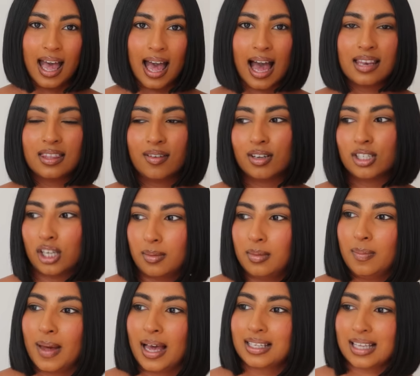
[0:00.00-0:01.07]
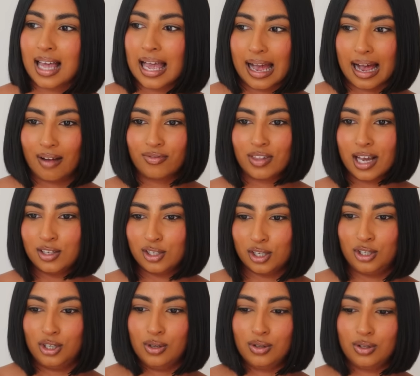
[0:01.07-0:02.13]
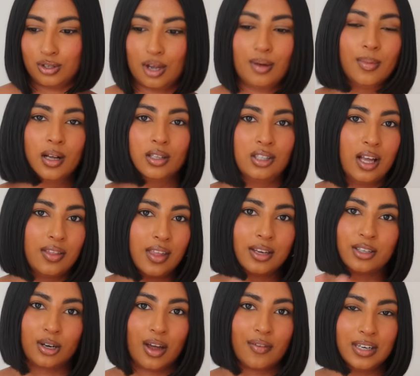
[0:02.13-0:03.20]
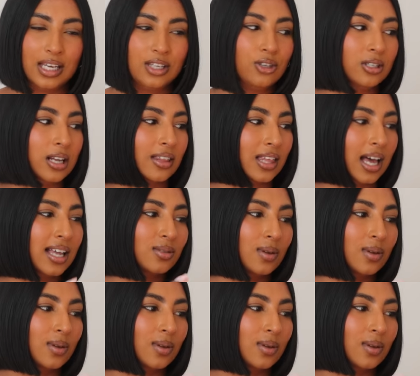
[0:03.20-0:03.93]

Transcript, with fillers: And there are so many bags that I have that I just use so much and I don't have any issues like that.